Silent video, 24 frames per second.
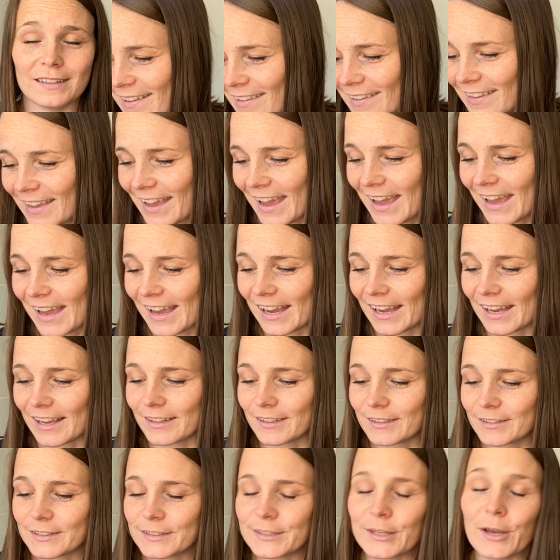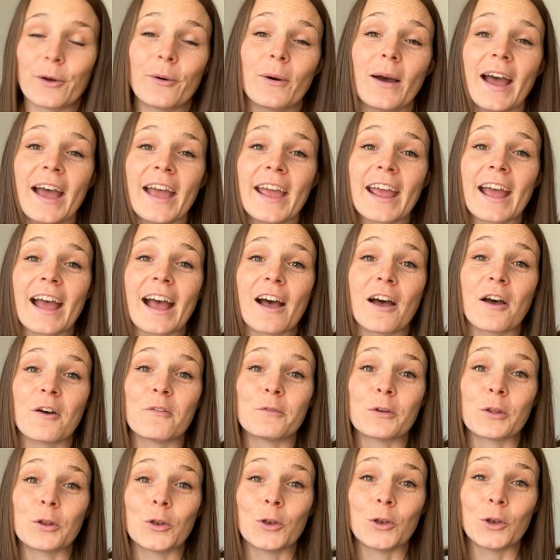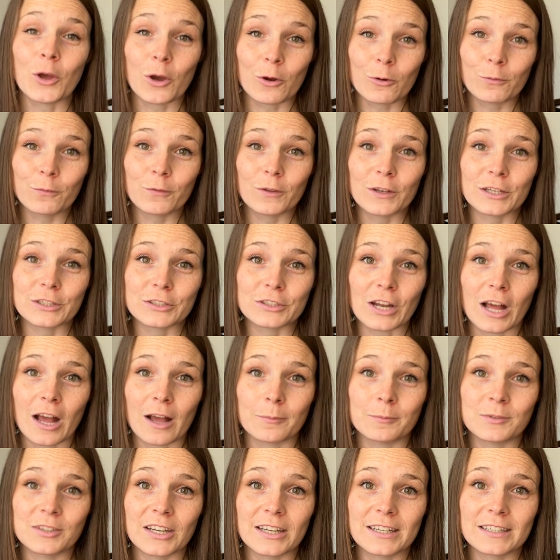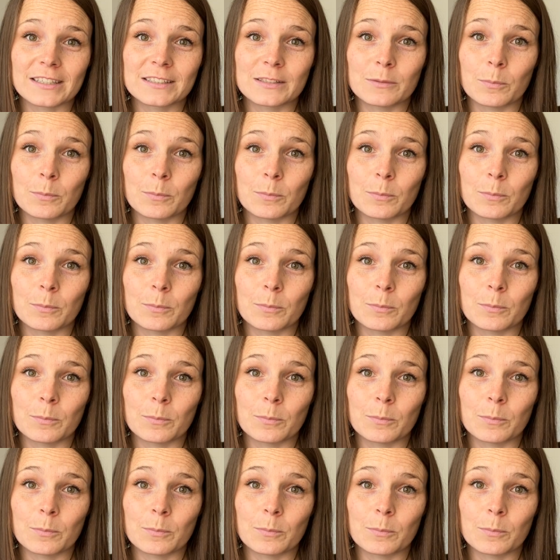Okay, so I have no finished objects,